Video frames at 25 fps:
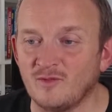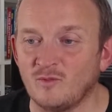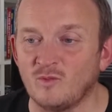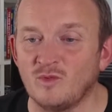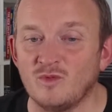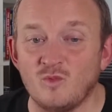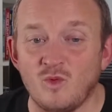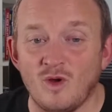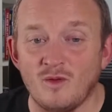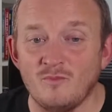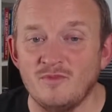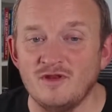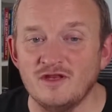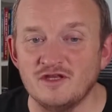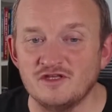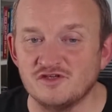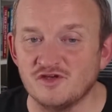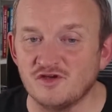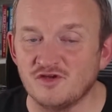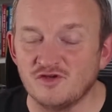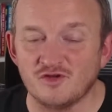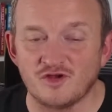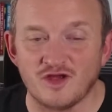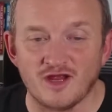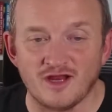With one
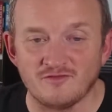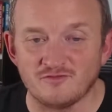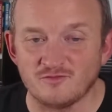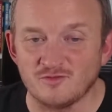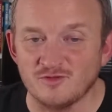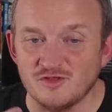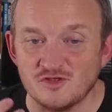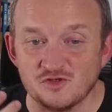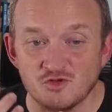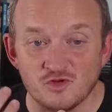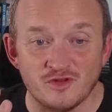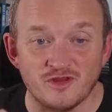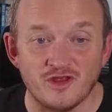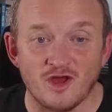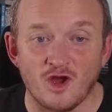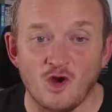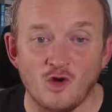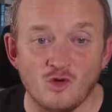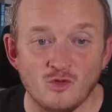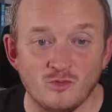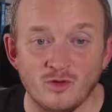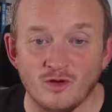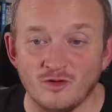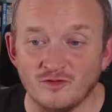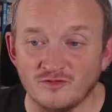miniature, you're gonna have to enjoy the
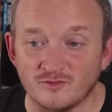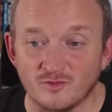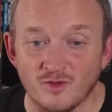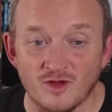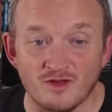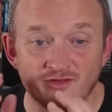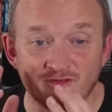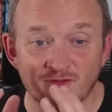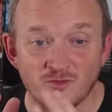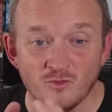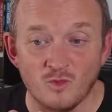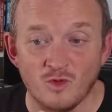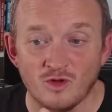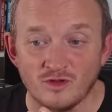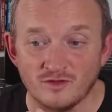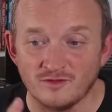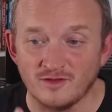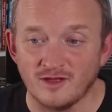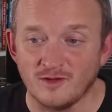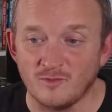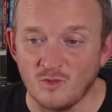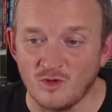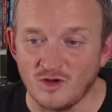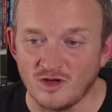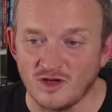whole bottle's worth in one
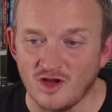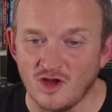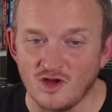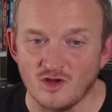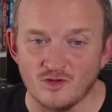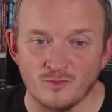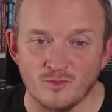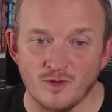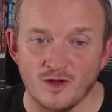go.